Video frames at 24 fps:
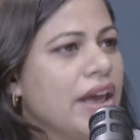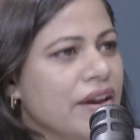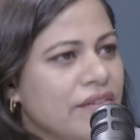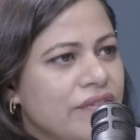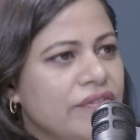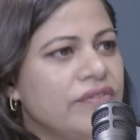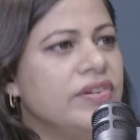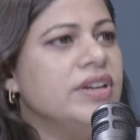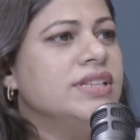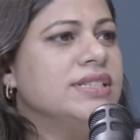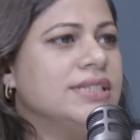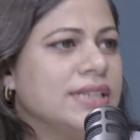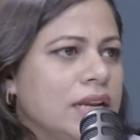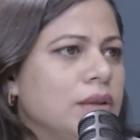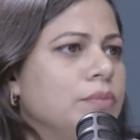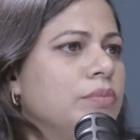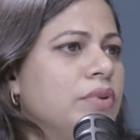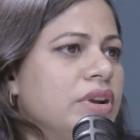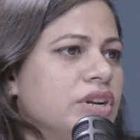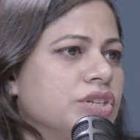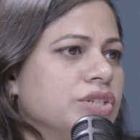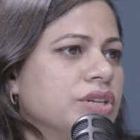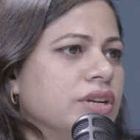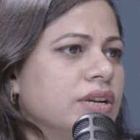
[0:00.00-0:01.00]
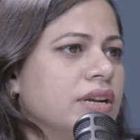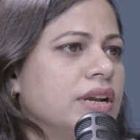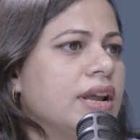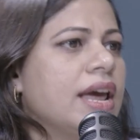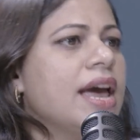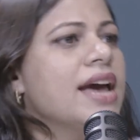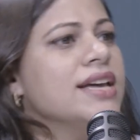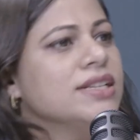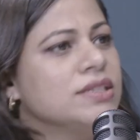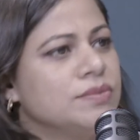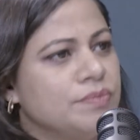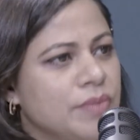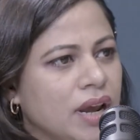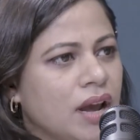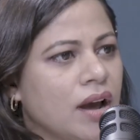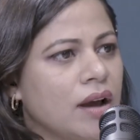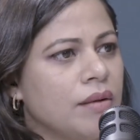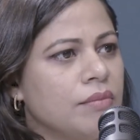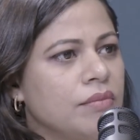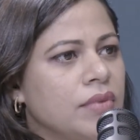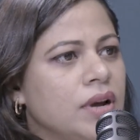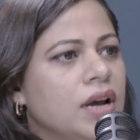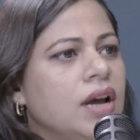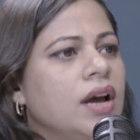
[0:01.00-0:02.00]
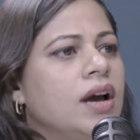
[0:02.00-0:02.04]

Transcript: Every celebration has become